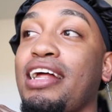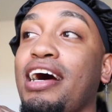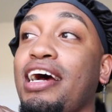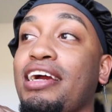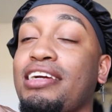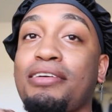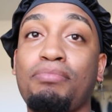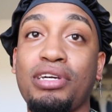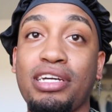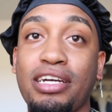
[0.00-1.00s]
that I can
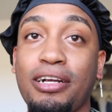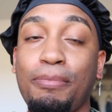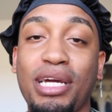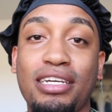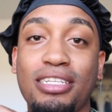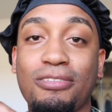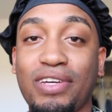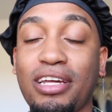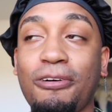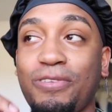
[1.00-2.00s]
be here making this
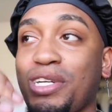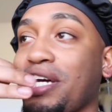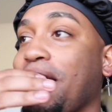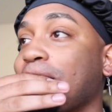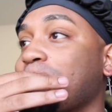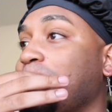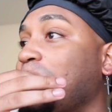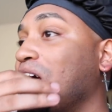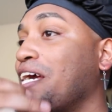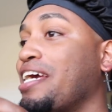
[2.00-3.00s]
video for you guys
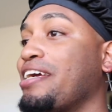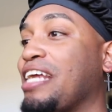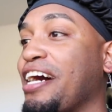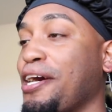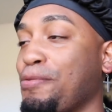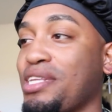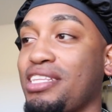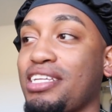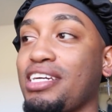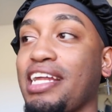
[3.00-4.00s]
and uh,
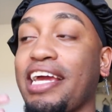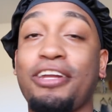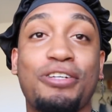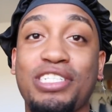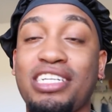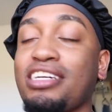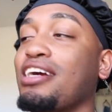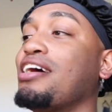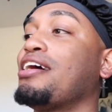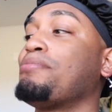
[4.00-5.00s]
with good energy
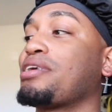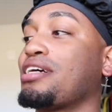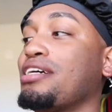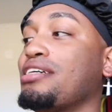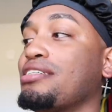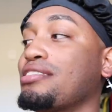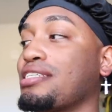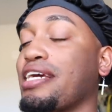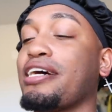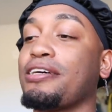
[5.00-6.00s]
because,
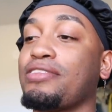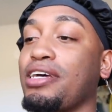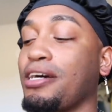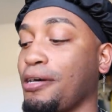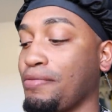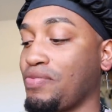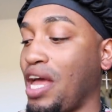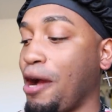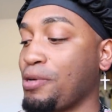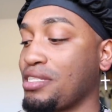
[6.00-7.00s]
yeah, um,
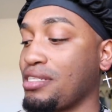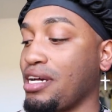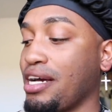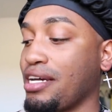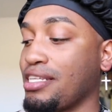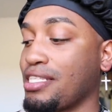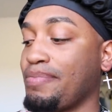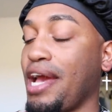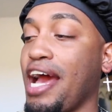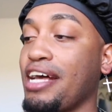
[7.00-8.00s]
I would, uh, this
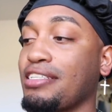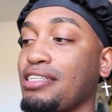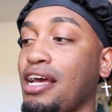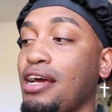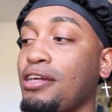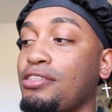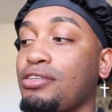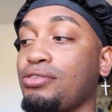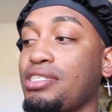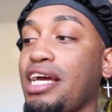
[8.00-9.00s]
past
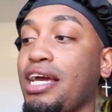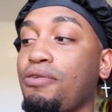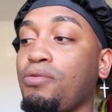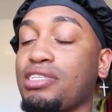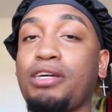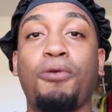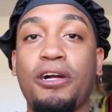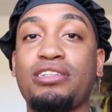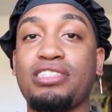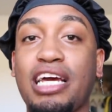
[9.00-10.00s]
Tuesday was the
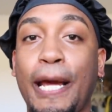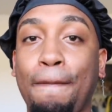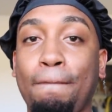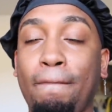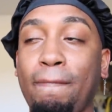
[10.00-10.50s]
worst day.